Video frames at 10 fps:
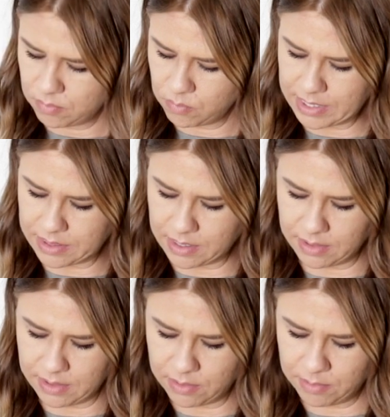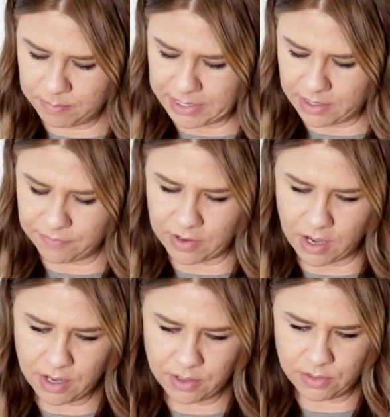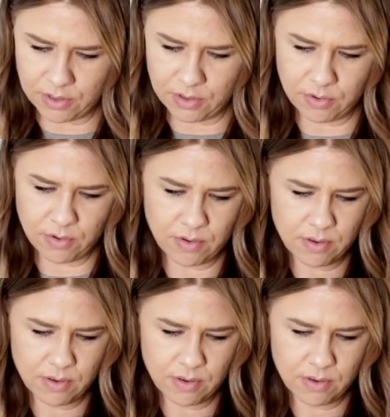with a little bit of hot glue,